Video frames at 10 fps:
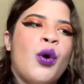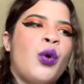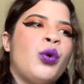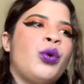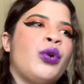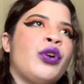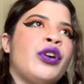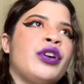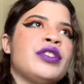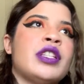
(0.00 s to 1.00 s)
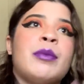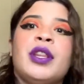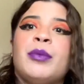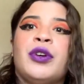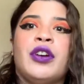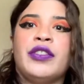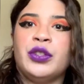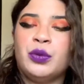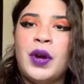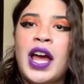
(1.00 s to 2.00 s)
or some of them are on
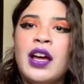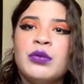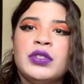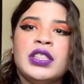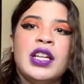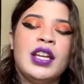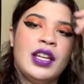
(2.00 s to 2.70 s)
the ground,